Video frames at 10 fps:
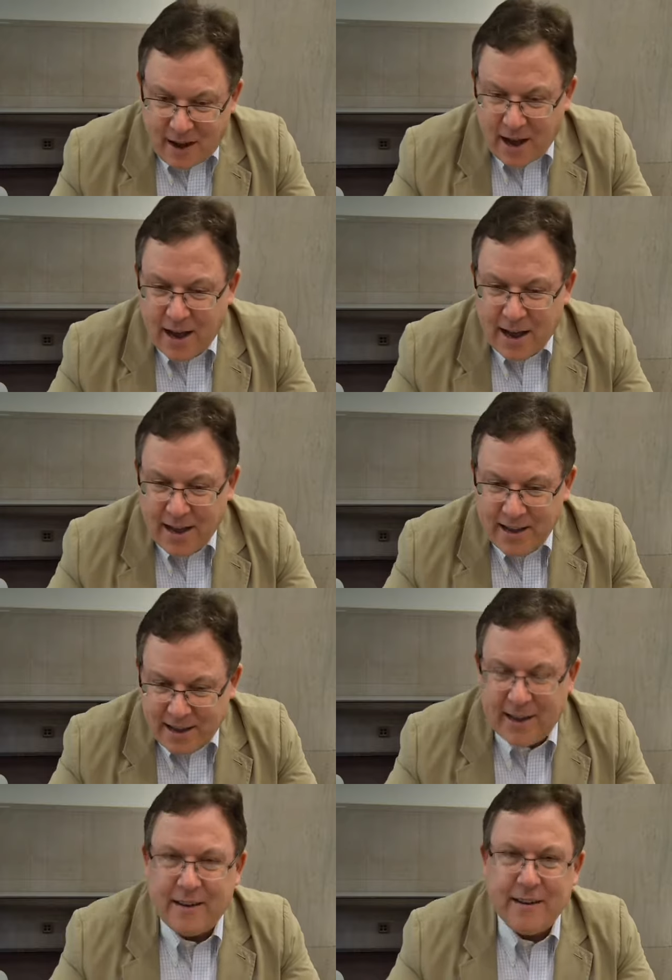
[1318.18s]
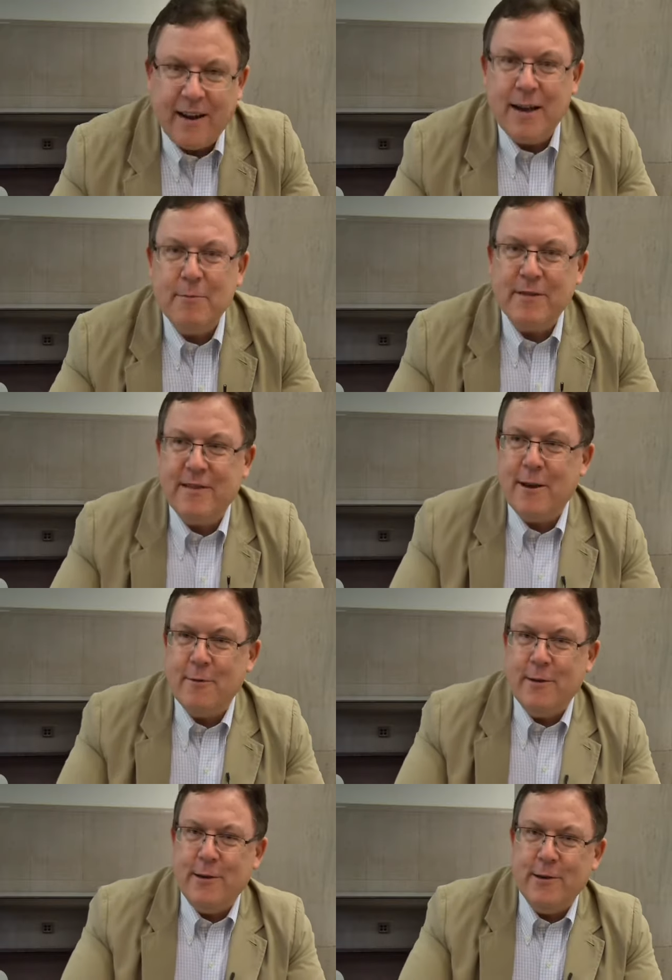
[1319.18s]
I, it. I'm the
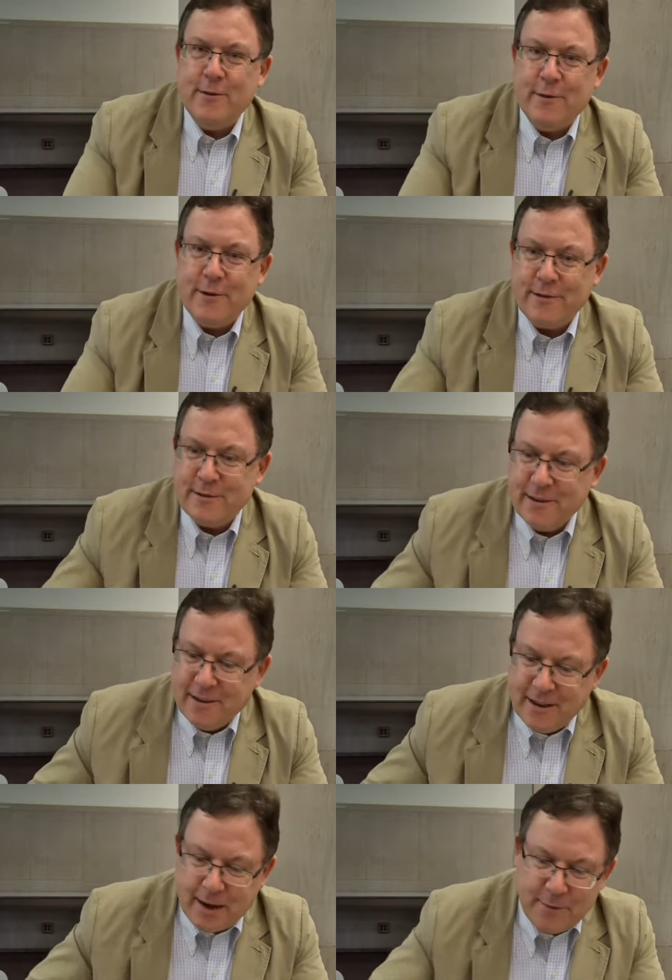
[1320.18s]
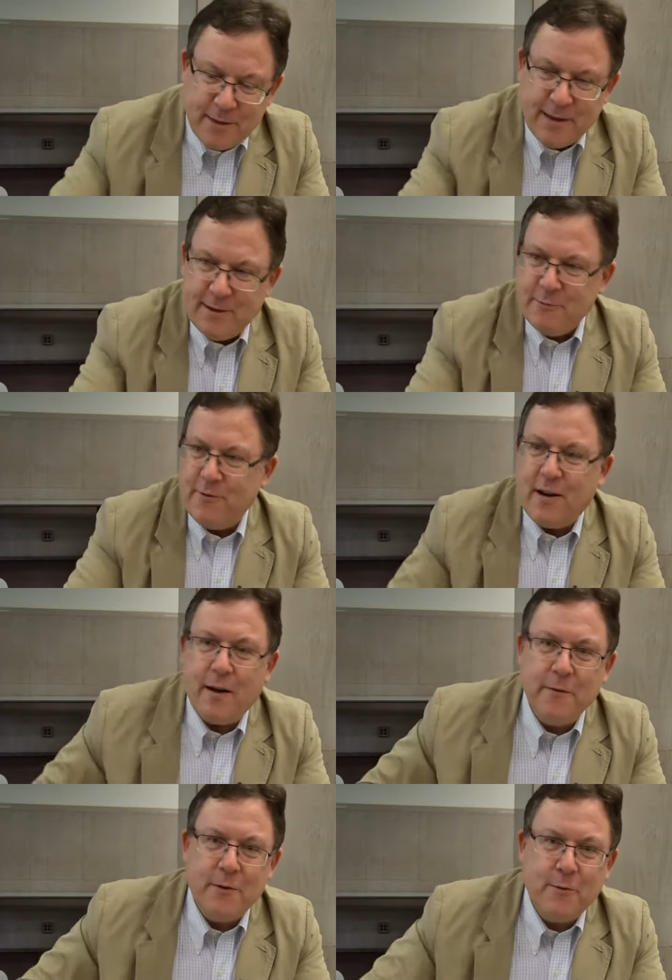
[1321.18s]
center of the universe. Everything
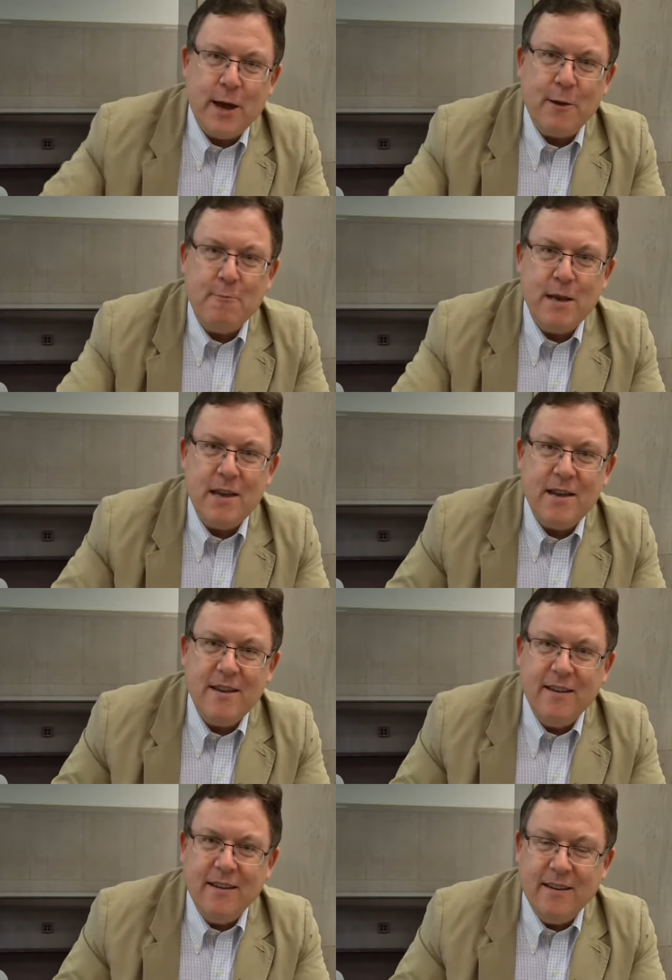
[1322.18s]
revolves around me.